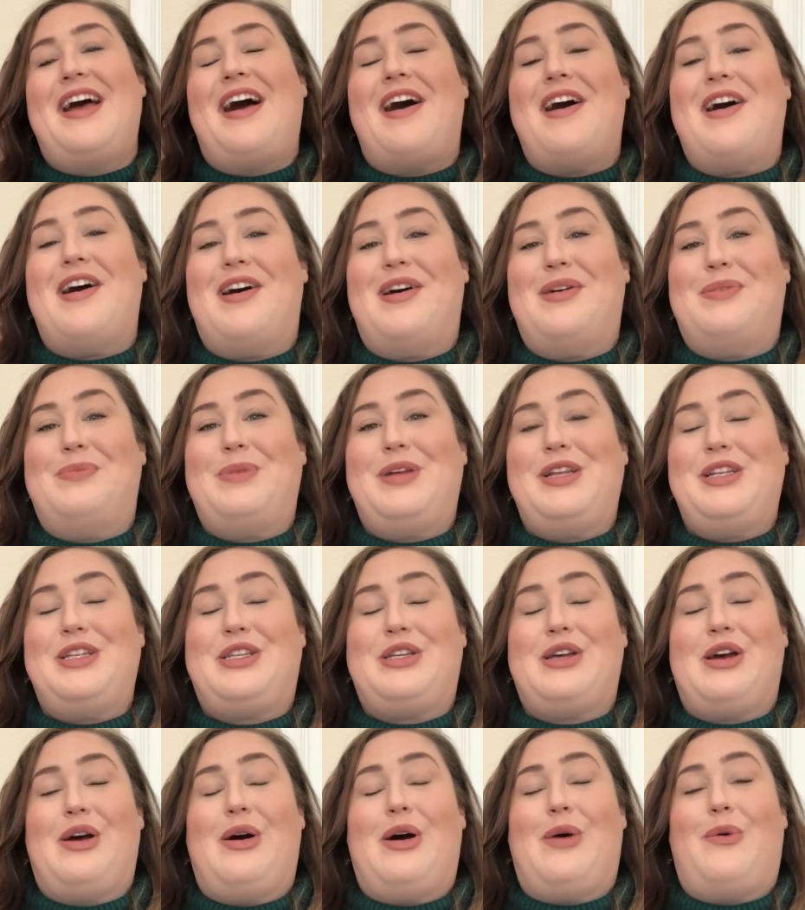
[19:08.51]
And
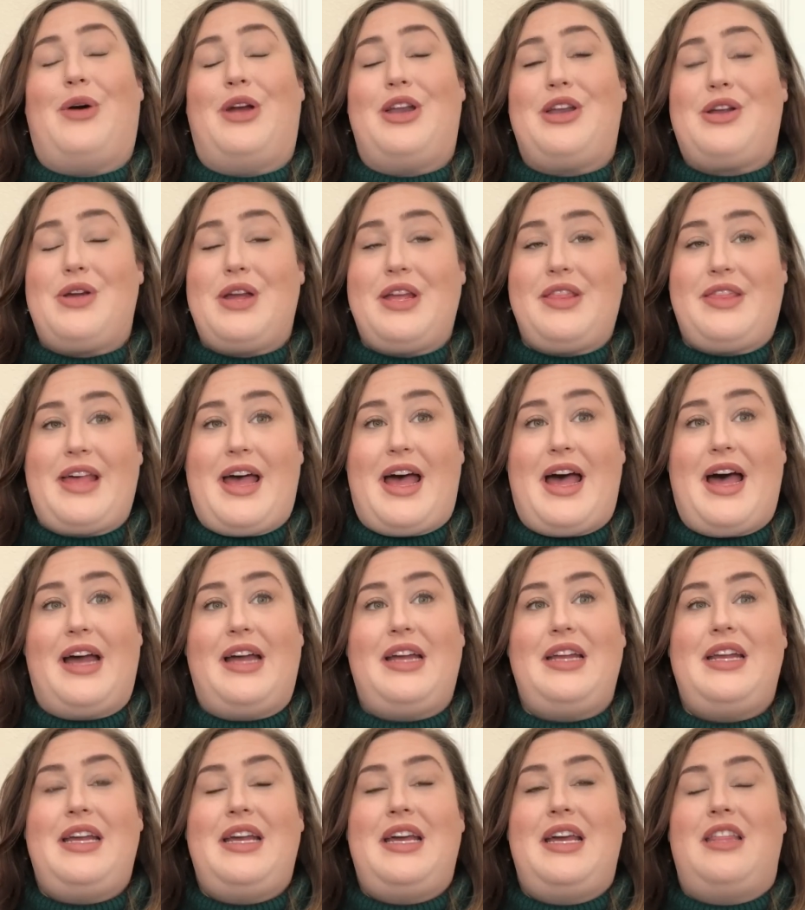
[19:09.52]
so I wanted to go get that,